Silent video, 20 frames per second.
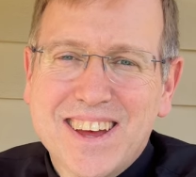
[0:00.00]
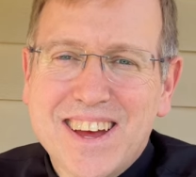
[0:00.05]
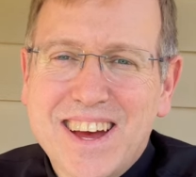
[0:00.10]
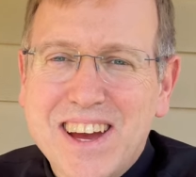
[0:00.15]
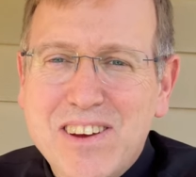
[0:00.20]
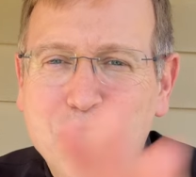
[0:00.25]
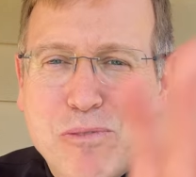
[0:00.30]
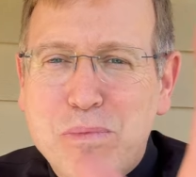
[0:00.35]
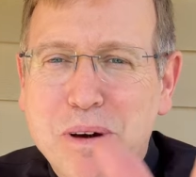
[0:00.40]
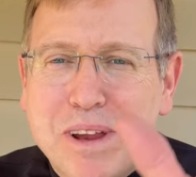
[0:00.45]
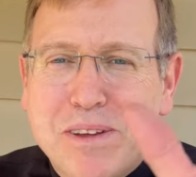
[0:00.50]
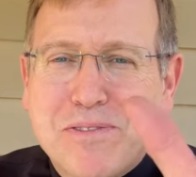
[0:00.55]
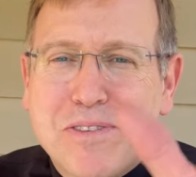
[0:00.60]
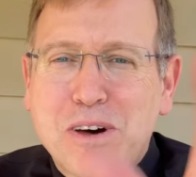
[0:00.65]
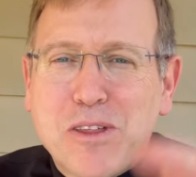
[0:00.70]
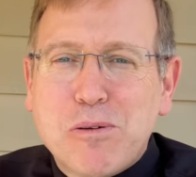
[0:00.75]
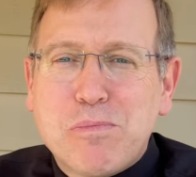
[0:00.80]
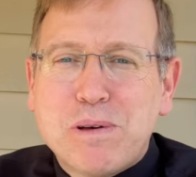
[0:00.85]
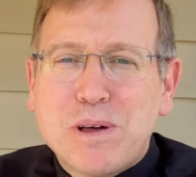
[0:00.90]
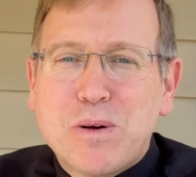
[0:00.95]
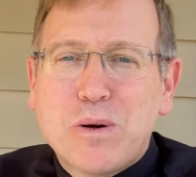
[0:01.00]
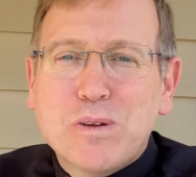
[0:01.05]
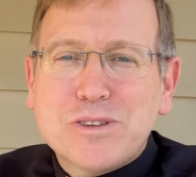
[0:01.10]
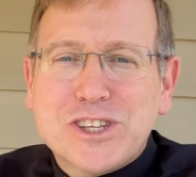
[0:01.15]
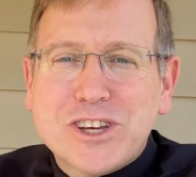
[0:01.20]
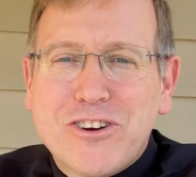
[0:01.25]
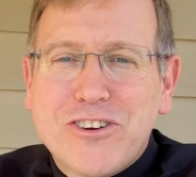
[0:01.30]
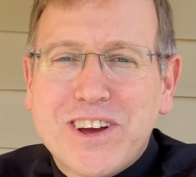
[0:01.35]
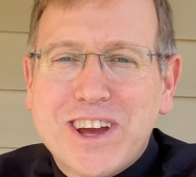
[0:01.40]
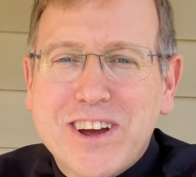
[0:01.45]
Hi, everybody. Father Bill
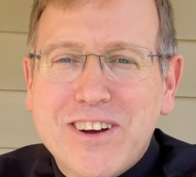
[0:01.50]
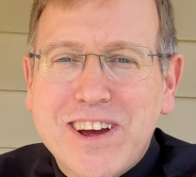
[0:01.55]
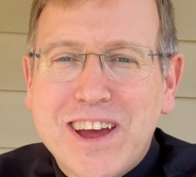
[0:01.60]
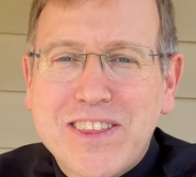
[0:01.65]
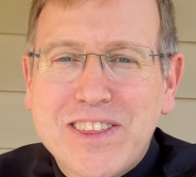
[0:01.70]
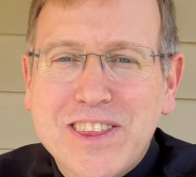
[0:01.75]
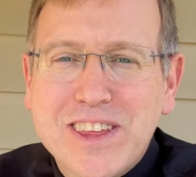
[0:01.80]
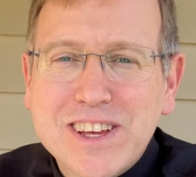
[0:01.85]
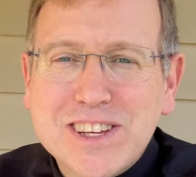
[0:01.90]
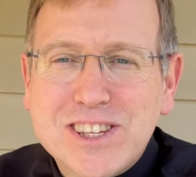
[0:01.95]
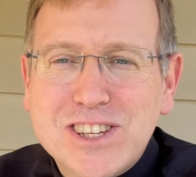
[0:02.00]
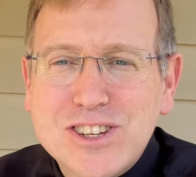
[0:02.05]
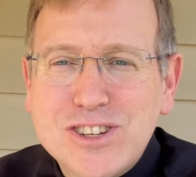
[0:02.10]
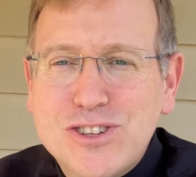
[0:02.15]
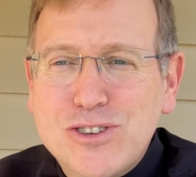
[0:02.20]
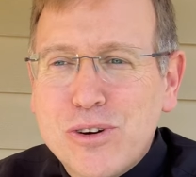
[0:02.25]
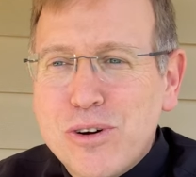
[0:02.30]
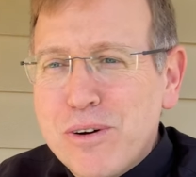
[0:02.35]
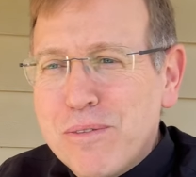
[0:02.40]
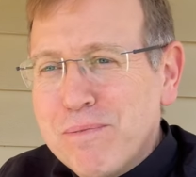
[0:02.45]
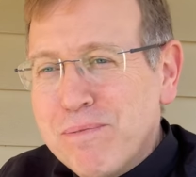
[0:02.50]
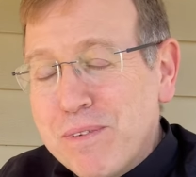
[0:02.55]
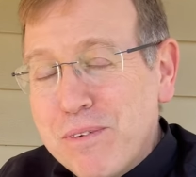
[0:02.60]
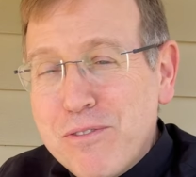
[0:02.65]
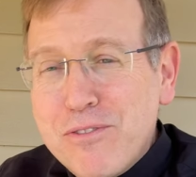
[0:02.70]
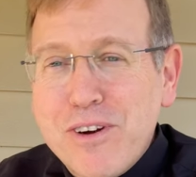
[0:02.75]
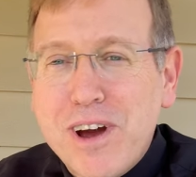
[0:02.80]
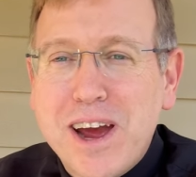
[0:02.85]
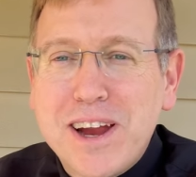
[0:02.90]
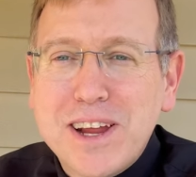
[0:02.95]
Holzinger here, and this is your
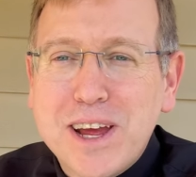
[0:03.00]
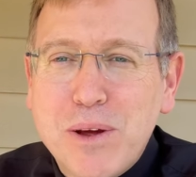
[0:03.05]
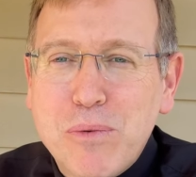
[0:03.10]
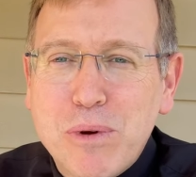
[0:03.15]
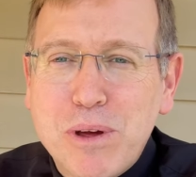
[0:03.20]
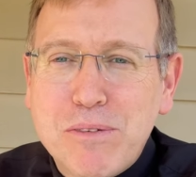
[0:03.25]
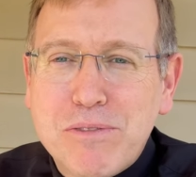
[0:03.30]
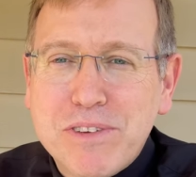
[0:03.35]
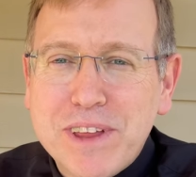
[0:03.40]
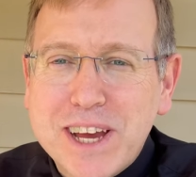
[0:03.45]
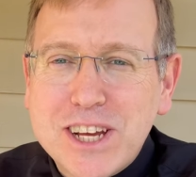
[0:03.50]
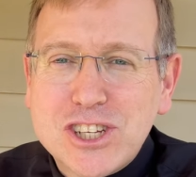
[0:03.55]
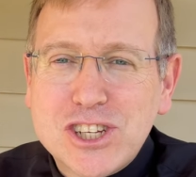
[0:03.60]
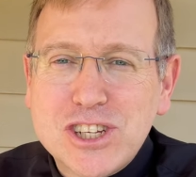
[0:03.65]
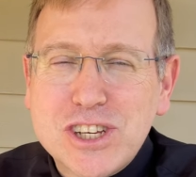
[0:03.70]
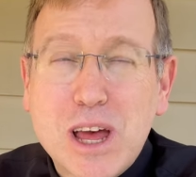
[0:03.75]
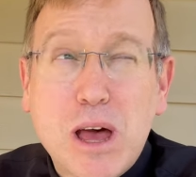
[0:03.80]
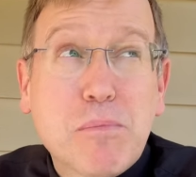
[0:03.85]
Friday reflection.